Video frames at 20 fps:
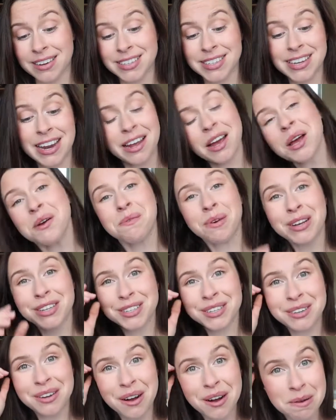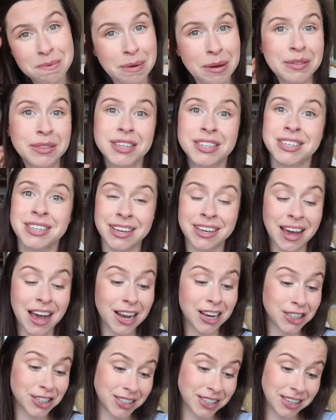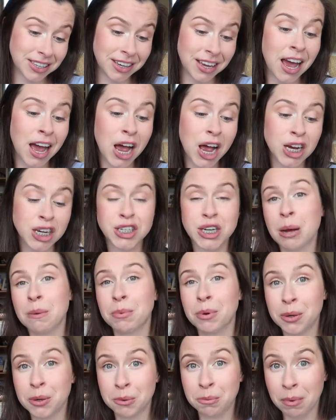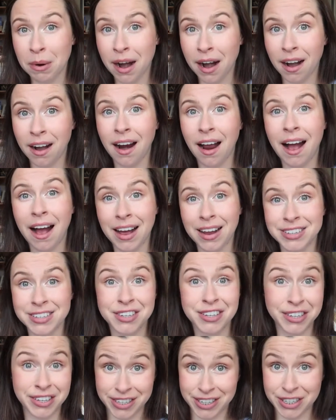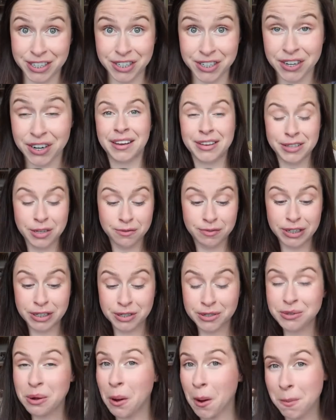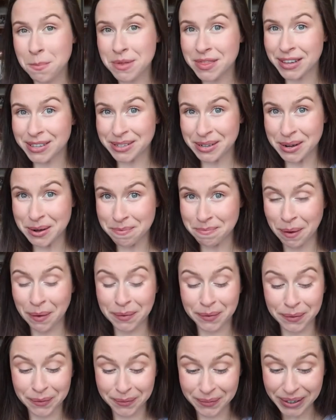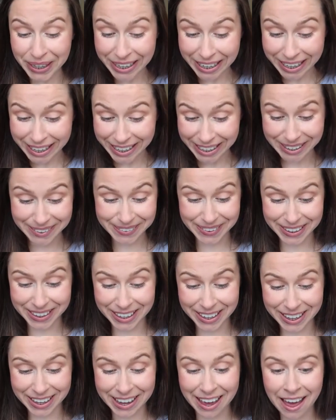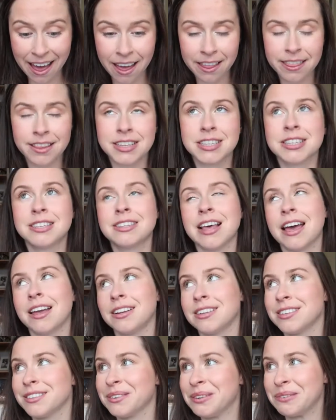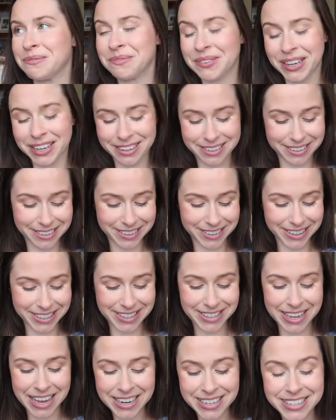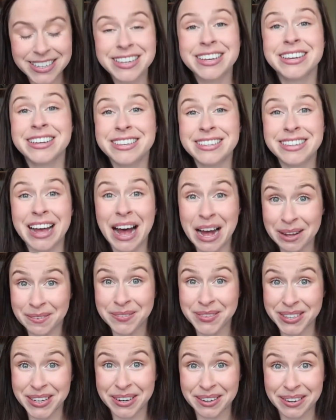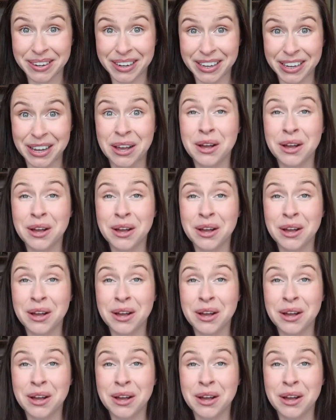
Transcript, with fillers: Today I wanted to talk about the T L C shampoo bar and conditioner. So if I just open this up really quickly, the scent, oh my God, the scent is absolutely